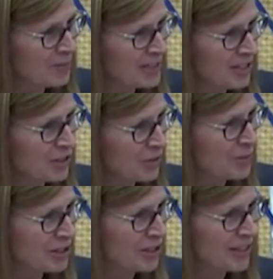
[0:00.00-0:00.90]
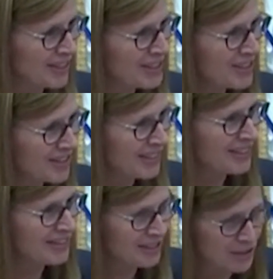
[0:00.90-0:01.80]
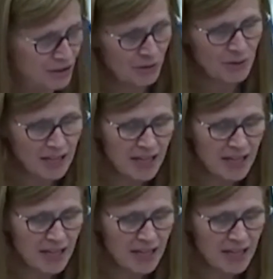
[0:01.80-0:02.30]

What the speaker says: potential budget cuts, right? So